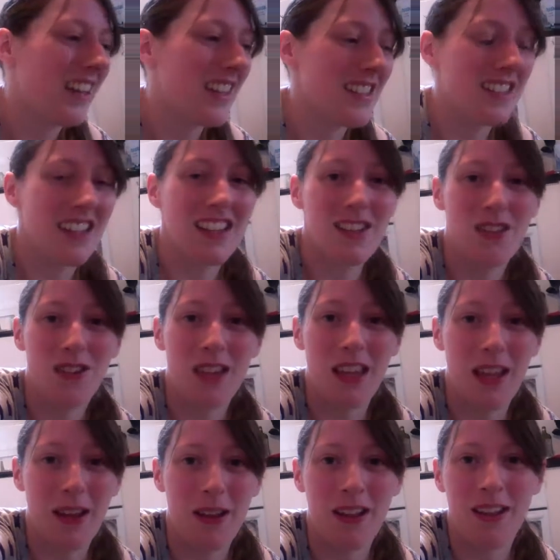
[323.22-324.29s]
I guess I took
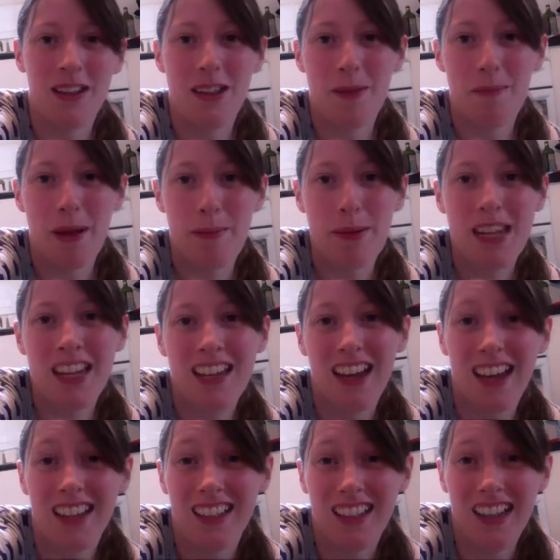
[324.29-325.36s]
the mummy
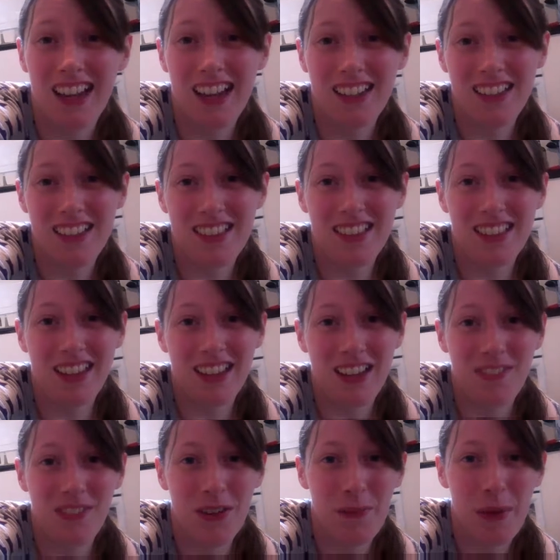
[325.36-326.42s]
out of the house, so they'd
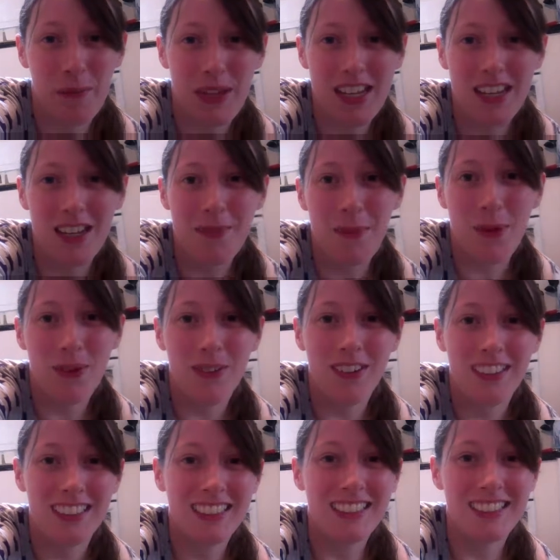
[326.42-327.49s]
have no mummy anymore.
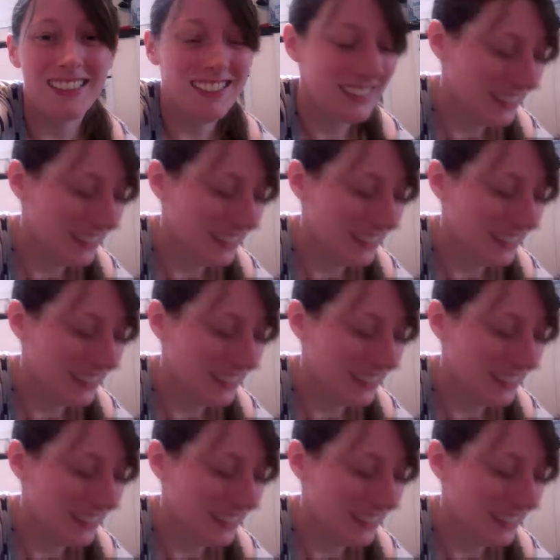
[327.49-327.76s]
Whew.